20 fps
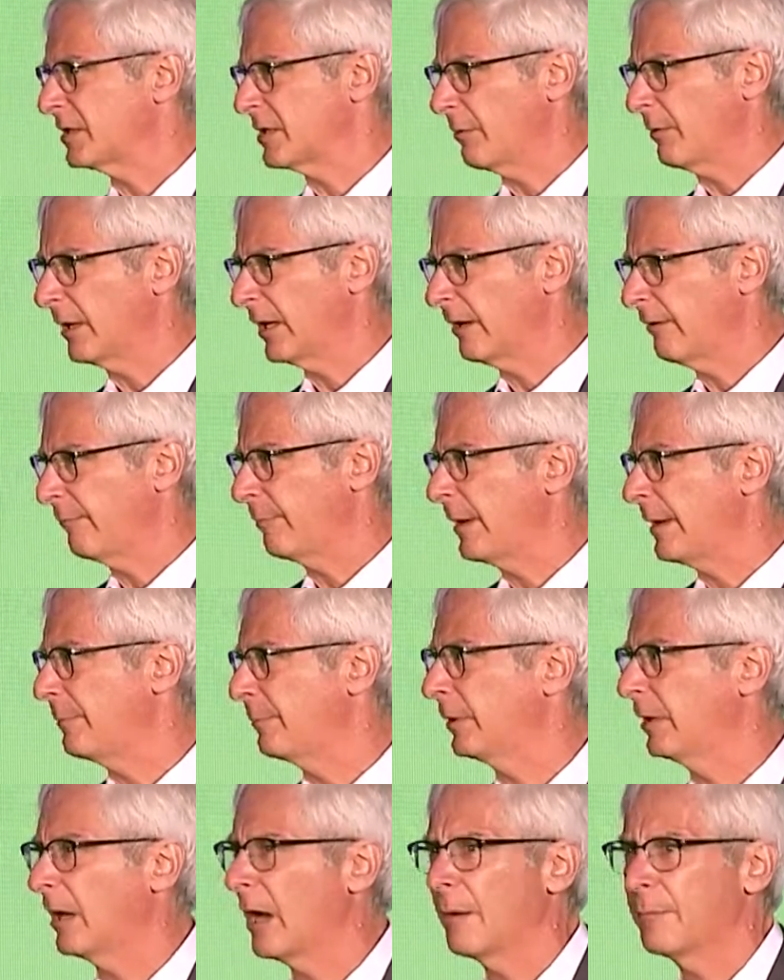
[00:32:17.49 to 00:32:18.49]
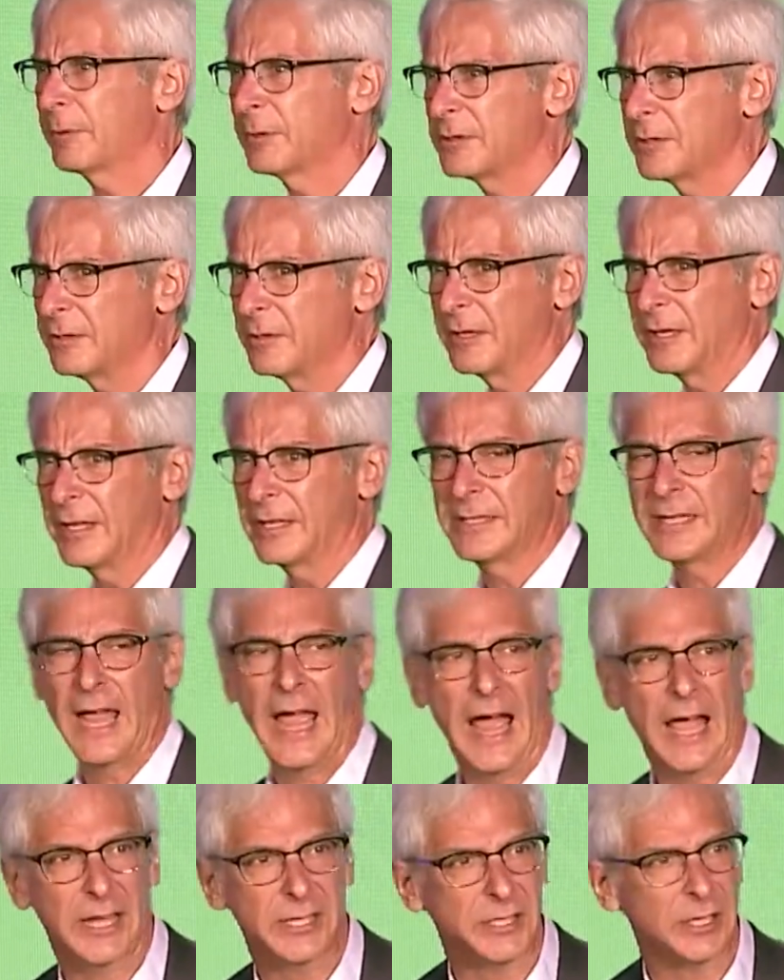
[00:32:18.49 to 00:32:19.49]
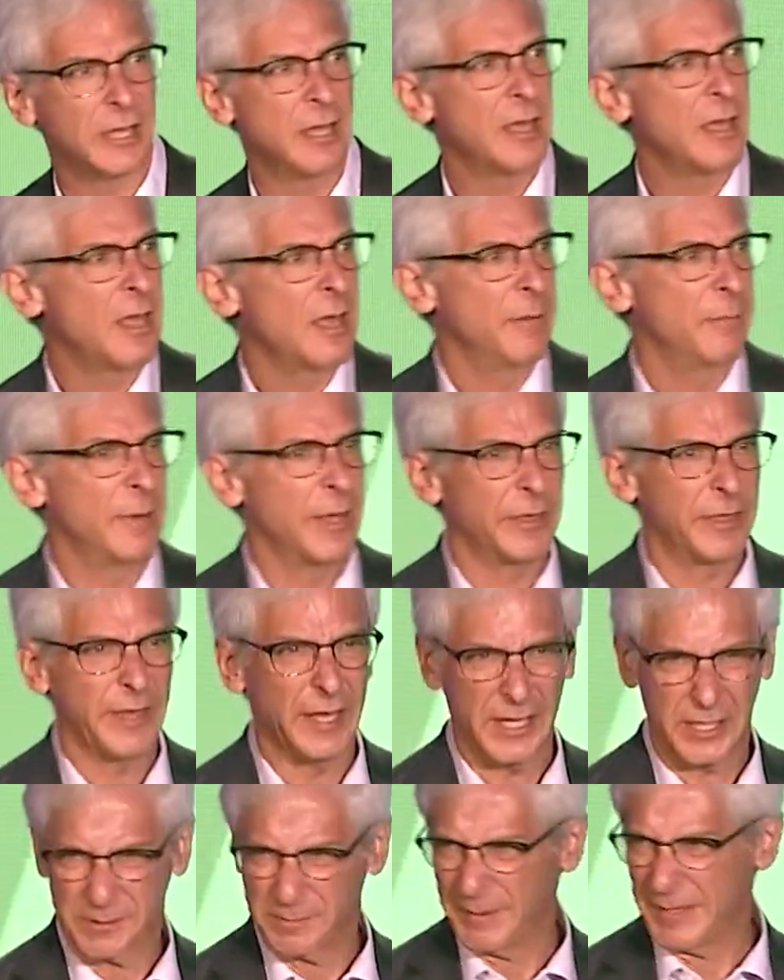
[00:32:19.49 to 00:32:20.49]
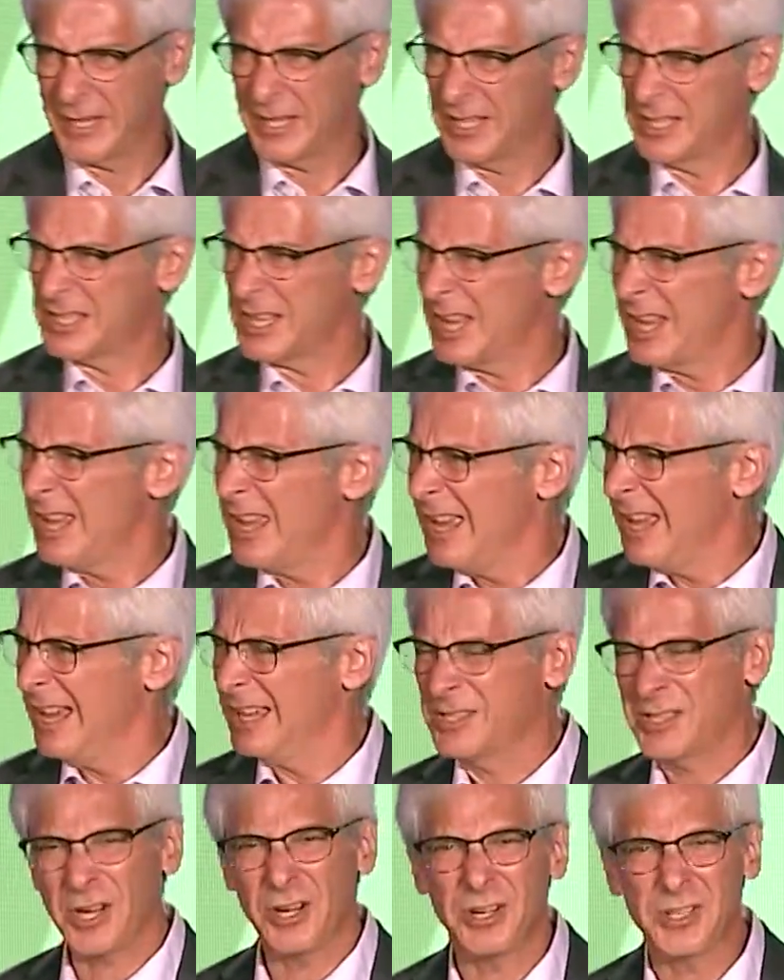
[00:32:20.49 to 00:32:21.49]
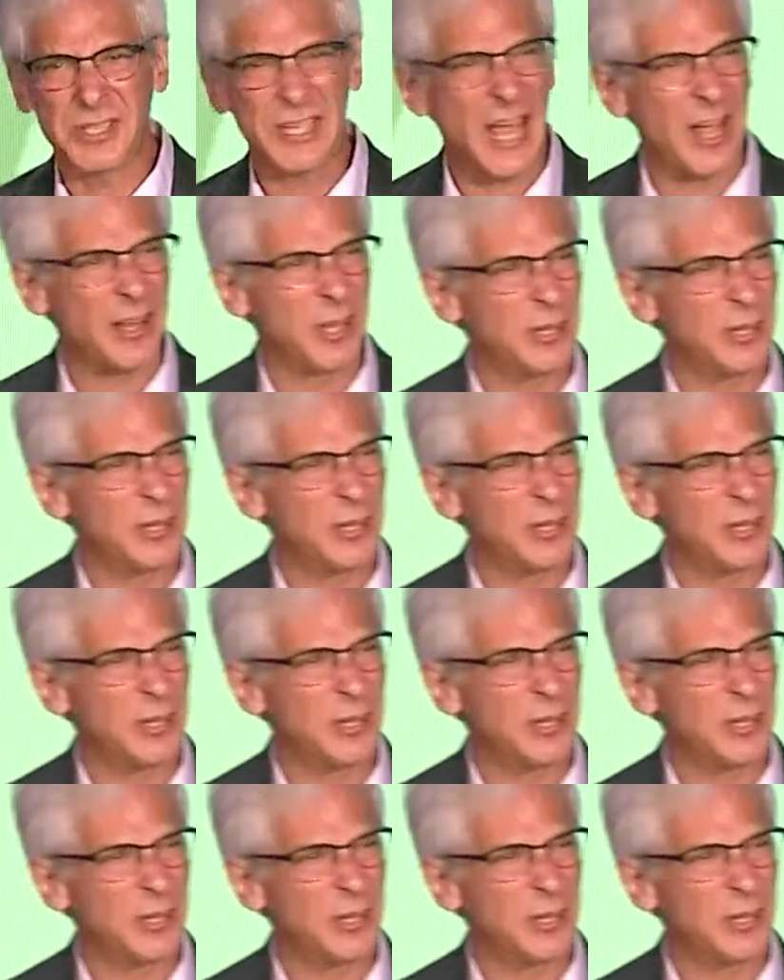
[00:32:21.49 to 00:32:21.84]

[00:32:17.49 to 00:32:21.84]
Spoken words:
I want to give people an opportunity to ask me things, because it turns out